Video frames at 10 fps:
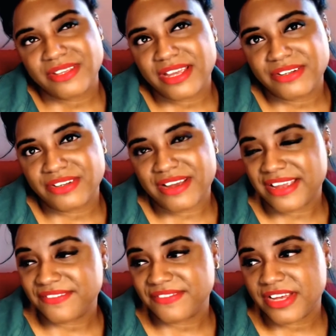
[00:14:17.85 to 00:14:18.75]
I don't know.
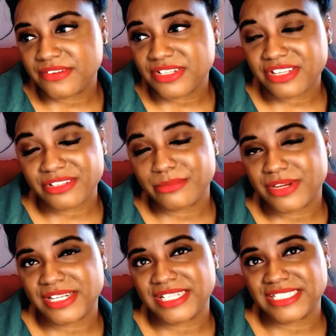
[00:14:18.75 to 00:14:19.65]
I've found other
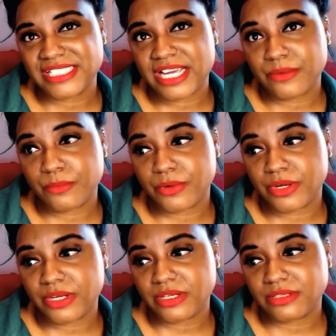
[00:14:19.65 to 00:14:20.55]
products that
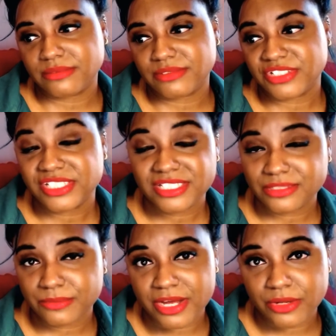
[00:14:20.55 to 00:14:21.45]
work just as
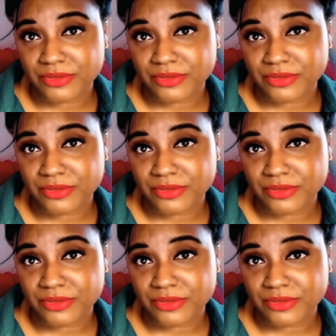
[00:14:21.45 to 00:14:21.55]
well,